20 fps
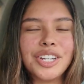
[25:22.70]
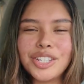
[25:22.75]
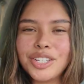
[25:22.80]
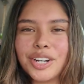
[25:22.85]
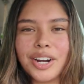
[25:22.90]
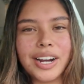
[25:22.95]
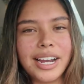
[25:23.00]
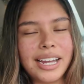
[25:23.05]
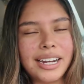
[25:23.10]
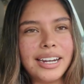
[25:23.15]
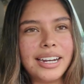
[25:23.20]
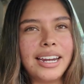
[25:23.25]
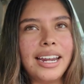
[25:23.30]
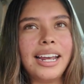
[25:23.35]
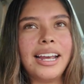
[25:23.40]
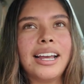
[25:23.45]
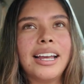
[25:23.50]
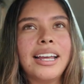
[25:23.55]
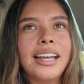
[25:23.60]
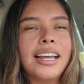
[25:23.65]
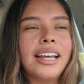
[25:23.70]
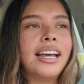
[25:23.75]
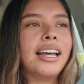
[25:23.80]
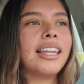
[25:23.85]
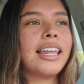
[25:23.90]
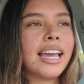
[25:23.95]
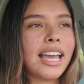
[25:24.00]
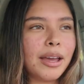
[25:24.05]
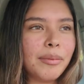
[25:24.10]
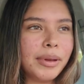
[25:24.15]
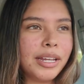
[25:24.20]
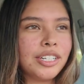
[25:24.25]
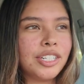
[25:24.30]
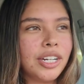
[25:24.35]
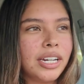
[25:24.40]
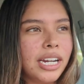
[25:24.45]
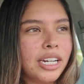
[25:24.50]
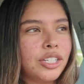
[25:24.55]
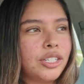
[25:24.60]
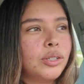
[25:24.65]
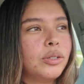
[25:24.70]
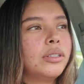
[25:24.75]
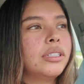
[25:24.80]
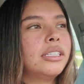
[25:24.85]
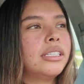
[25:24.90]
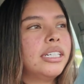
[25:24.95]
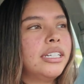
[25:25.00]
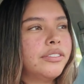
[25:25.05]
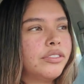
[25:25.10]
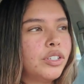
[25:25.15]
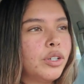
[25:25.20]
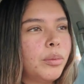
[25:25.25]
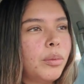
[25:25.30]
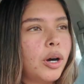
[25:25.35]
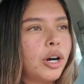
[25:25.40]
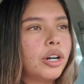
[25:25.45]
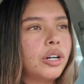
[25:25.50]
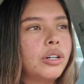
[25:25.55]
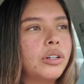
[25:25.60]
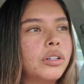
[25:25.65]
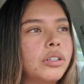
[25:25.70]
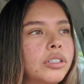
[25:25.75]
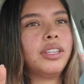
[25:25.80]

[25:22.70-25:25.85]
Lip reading: just start editing. Like I mentioned, I do leave tomorrow.